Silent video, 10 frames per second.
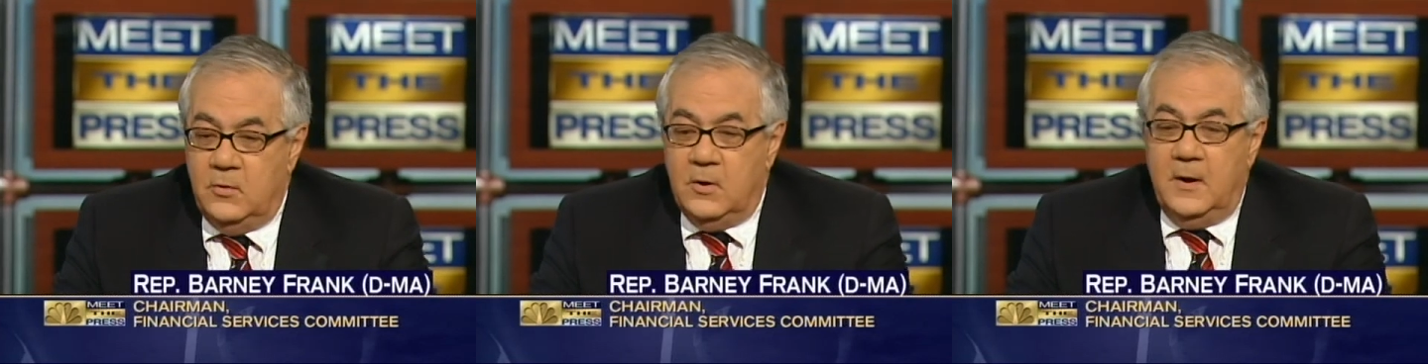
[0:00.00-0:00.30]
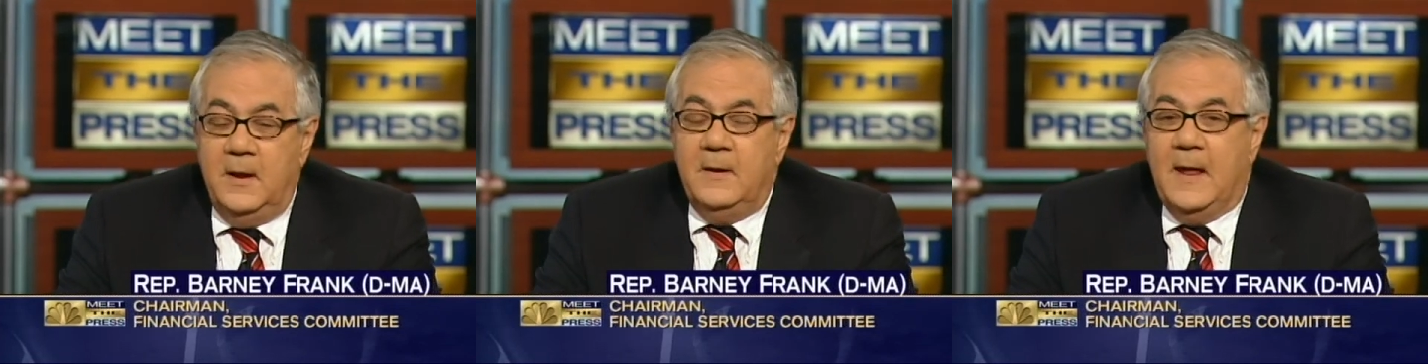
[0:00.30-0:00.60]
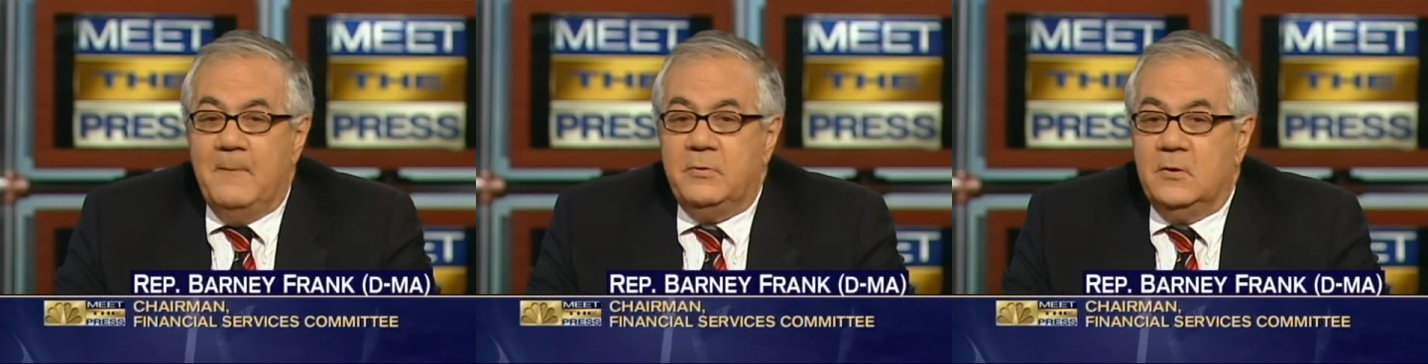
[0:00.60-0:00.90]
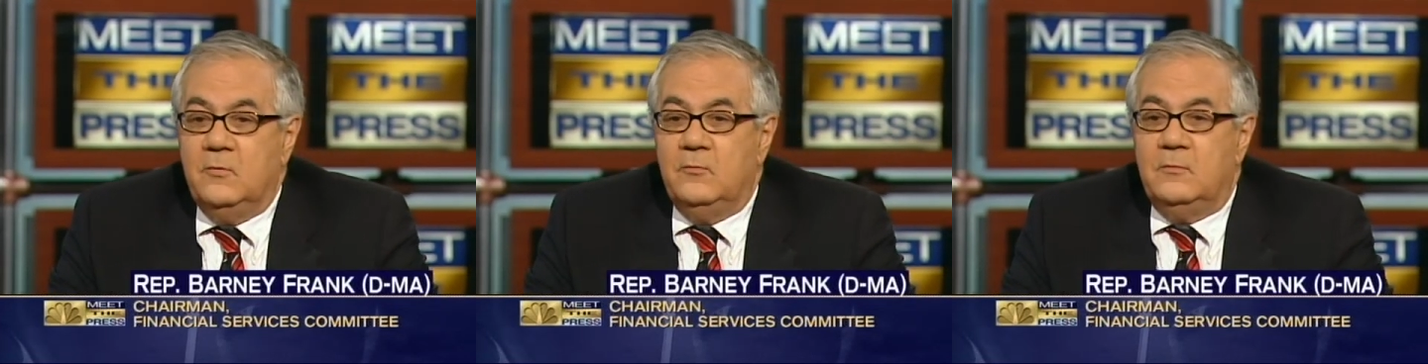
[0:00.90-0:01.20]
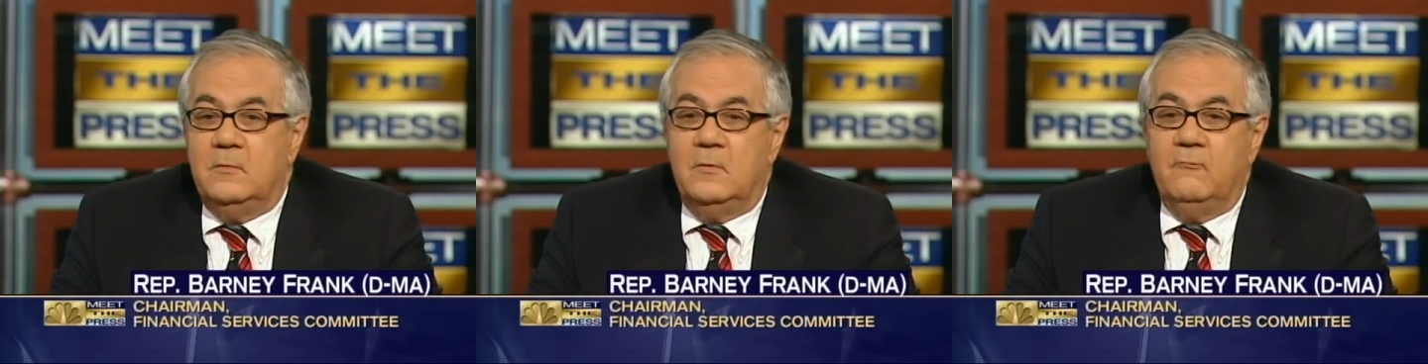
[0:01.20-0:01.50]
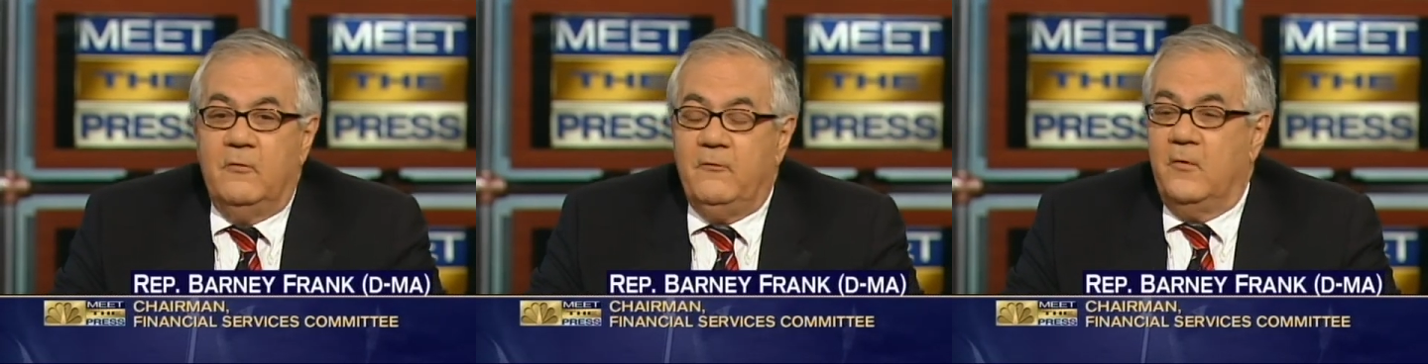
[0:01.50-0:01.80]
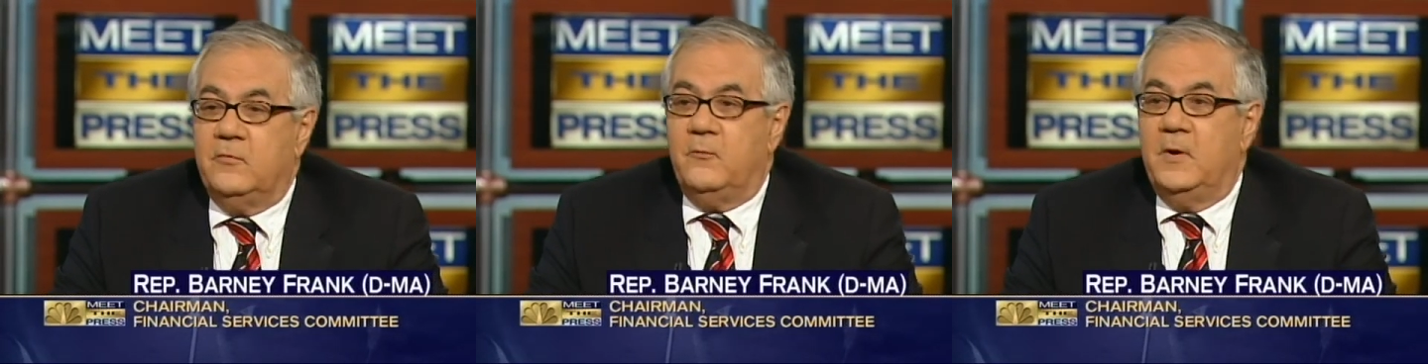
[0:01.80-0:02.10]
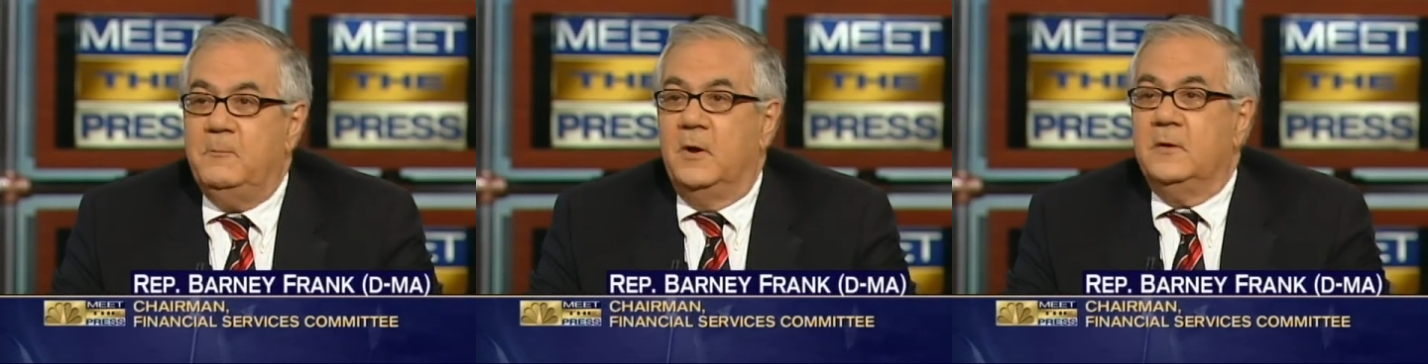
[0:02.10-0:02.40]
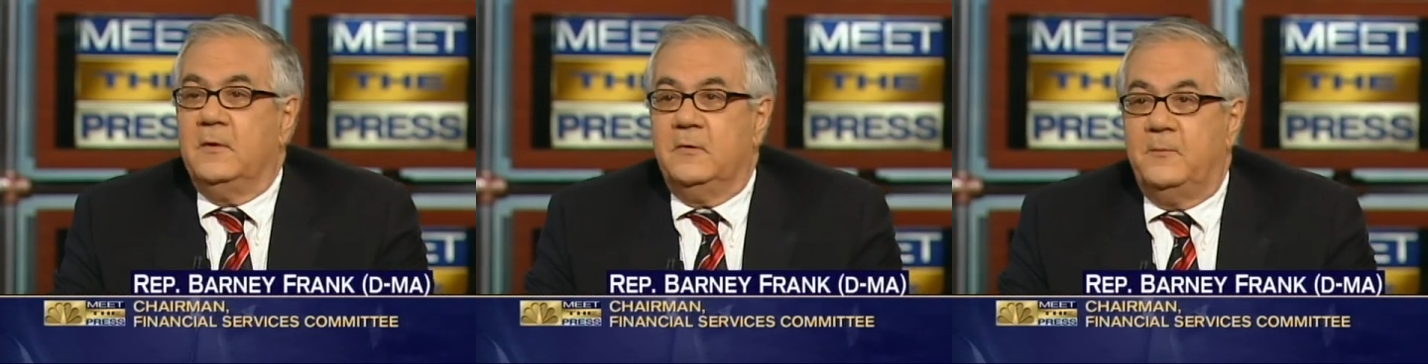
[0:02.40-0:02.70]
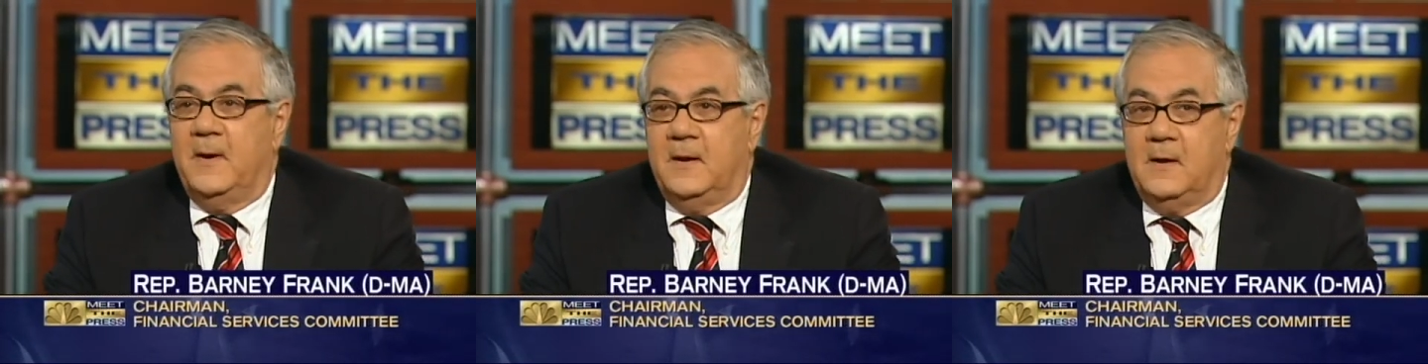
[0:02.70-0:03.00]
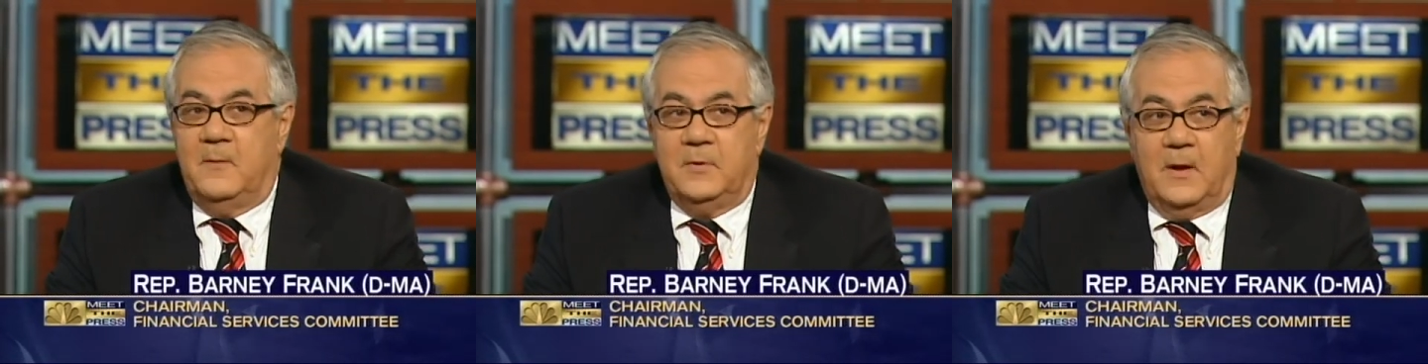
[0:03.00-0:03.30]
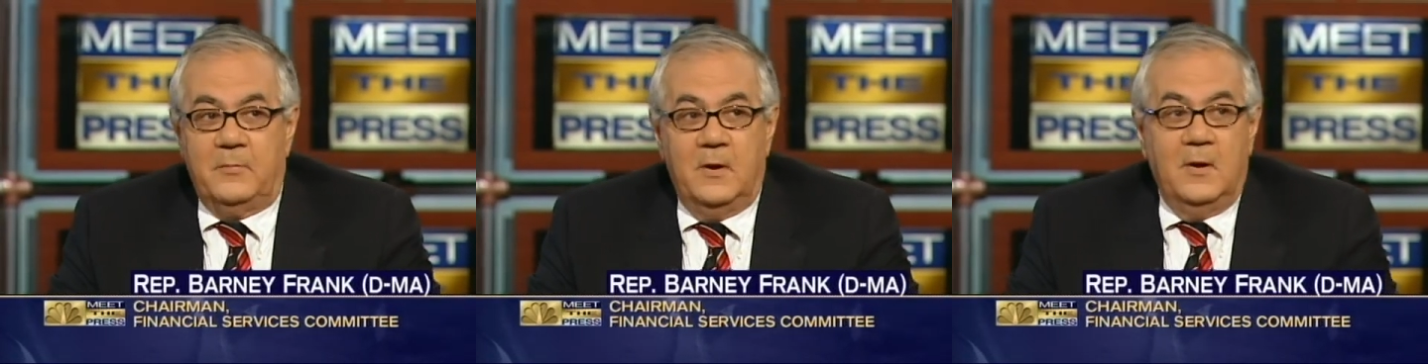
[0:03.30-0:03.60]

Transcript: you're going to hear the absolute reverse when military spending comes up.